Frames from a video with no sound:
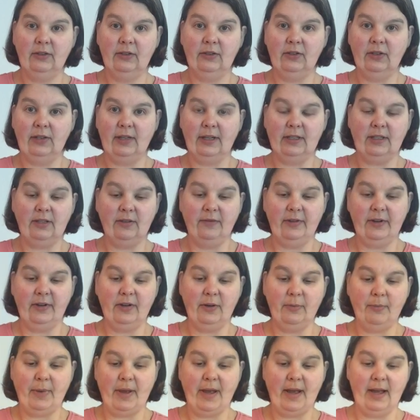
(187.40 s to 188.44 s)
So that's a
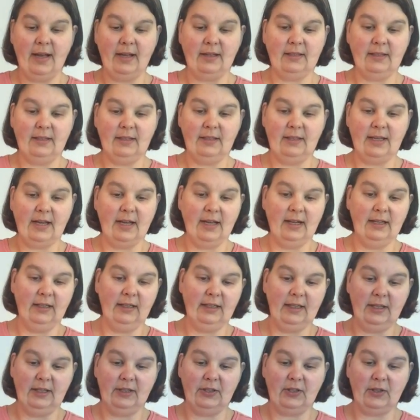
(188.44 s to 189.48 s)
very
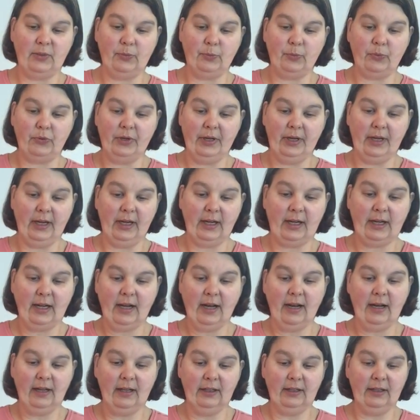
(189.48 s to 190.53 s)
pastel-y, springy
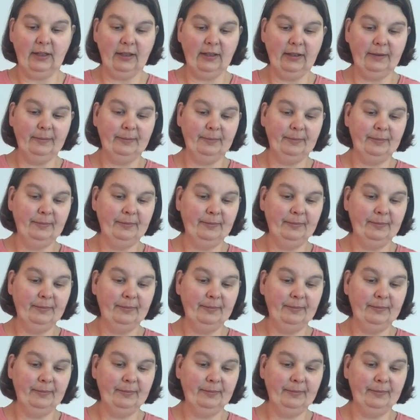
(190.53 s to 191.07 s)
color.